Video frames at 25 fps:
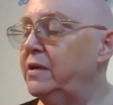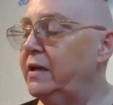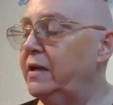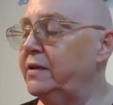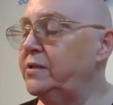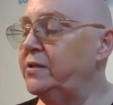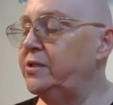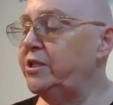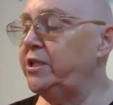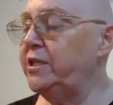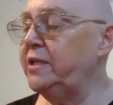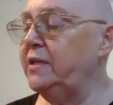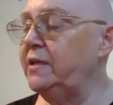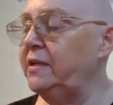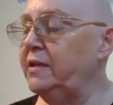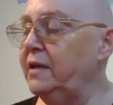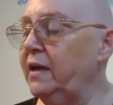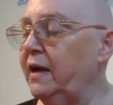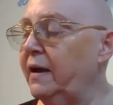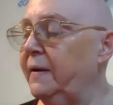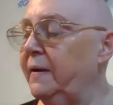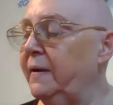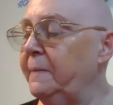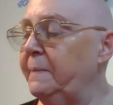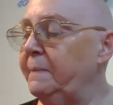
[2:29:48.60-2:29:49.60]
she,
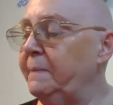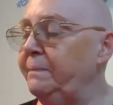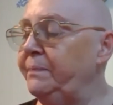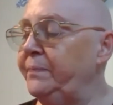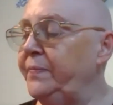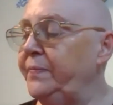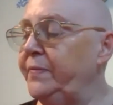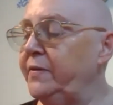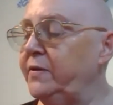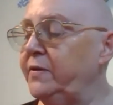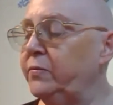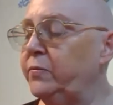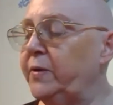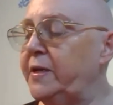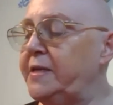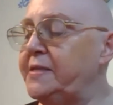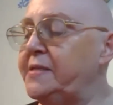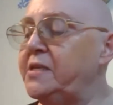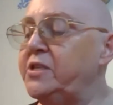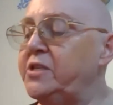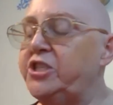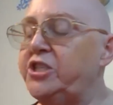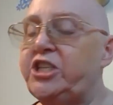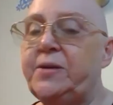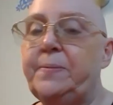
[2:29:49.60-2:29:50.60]
um, the
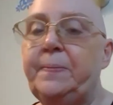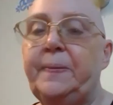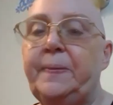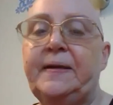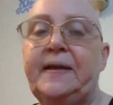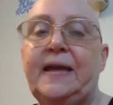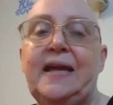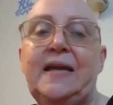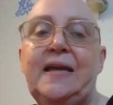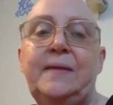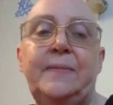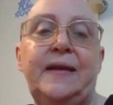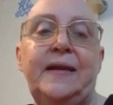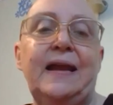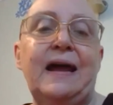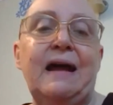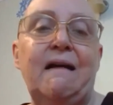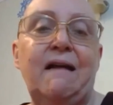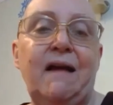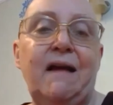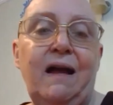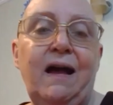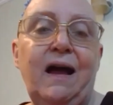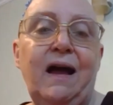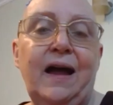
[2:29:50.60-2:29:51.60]
reason she became an
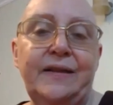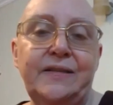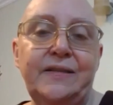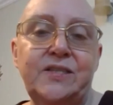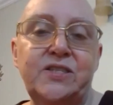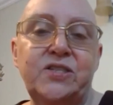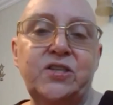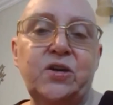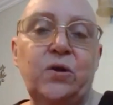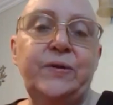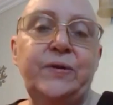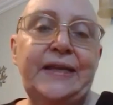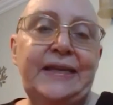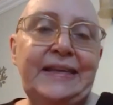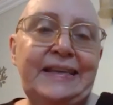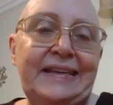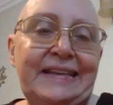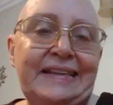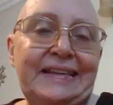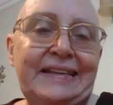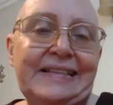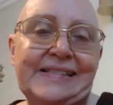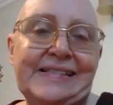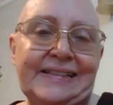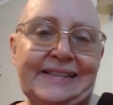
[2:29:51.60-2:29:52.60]
Arahat so
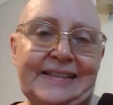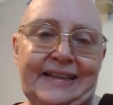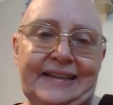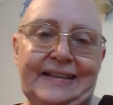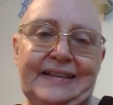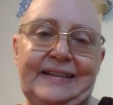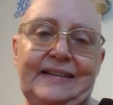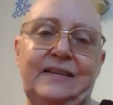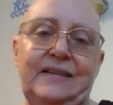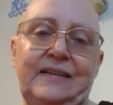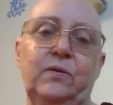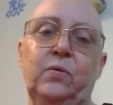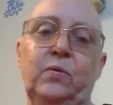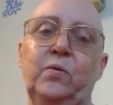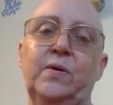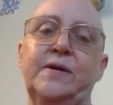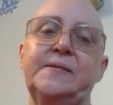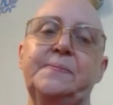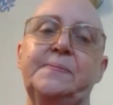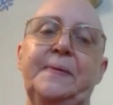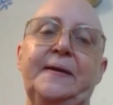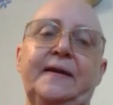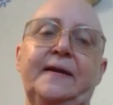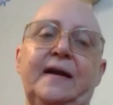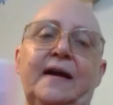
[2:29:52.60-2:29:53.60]
easily was
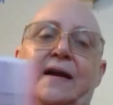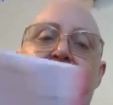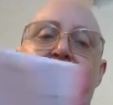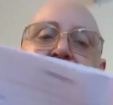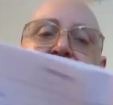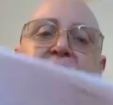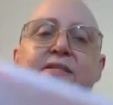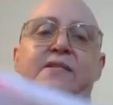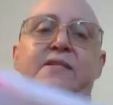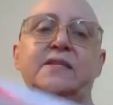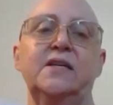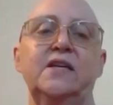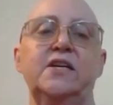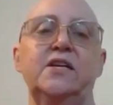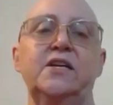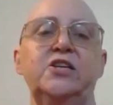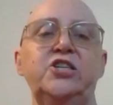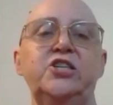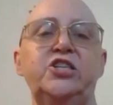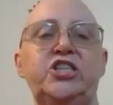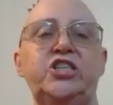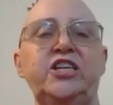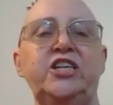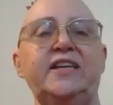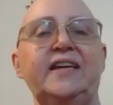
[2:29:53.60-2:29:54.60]
because
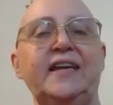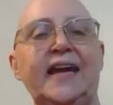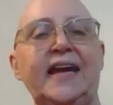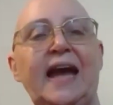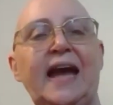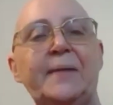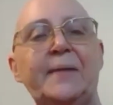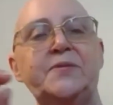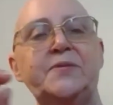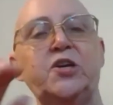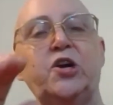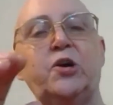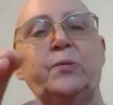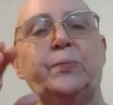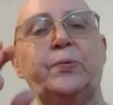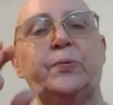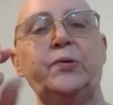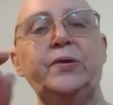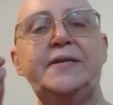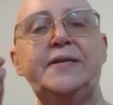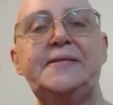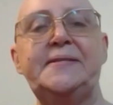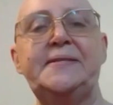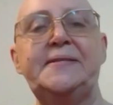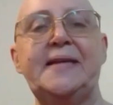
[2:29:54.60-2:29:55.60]
she kept her
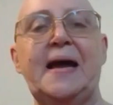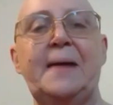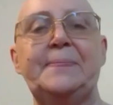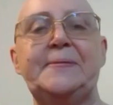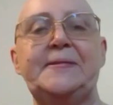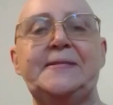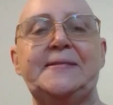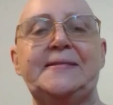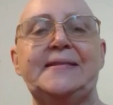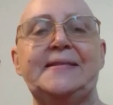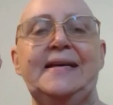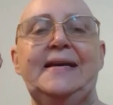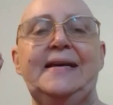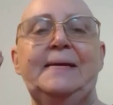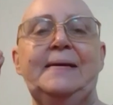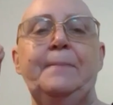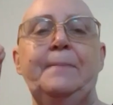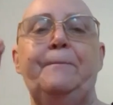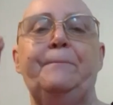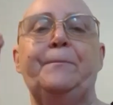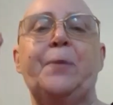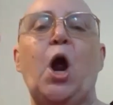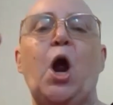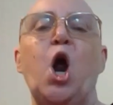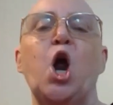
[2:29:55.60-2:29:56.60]
precepts
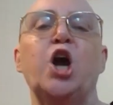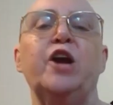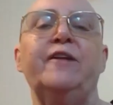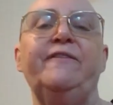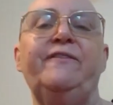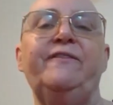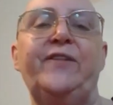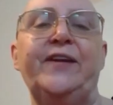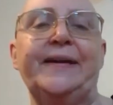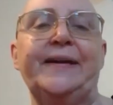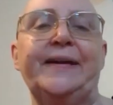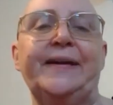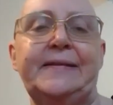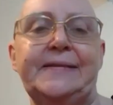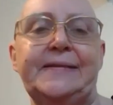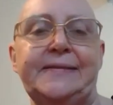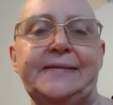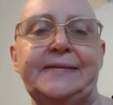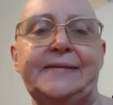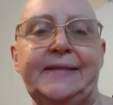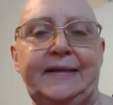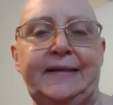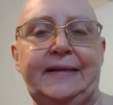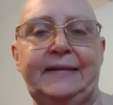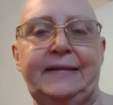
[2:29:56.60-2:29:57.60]

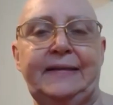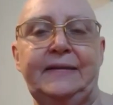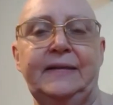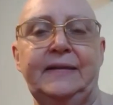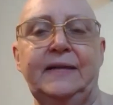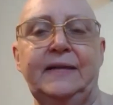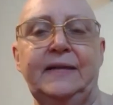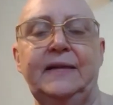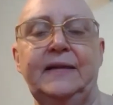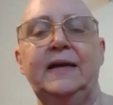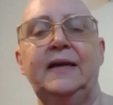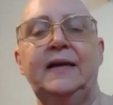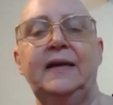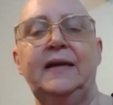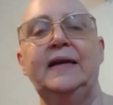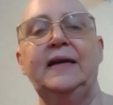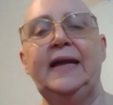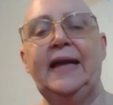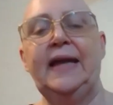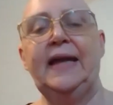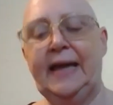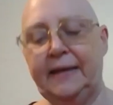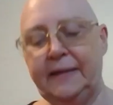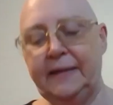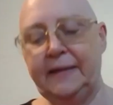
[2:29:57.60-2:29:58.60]
perfectly.
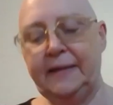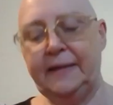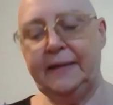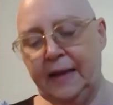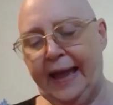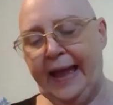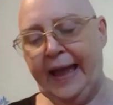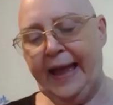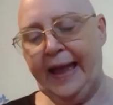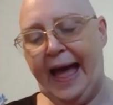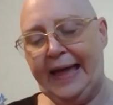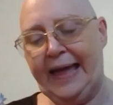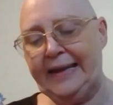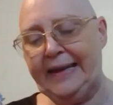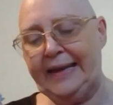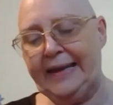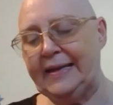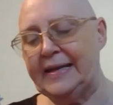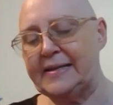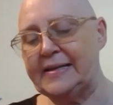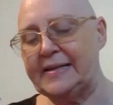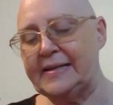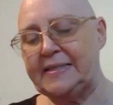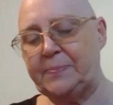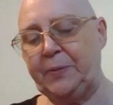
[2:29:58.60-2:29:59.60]
And I had
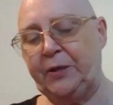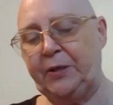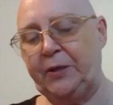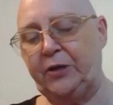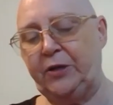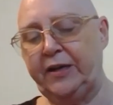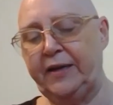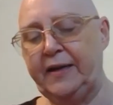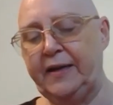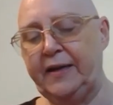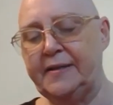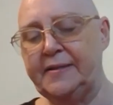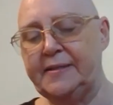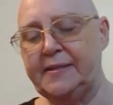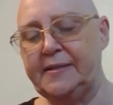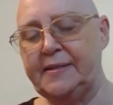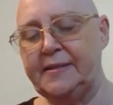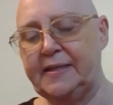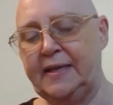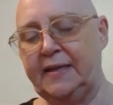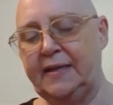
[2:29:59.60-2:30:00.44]
an experience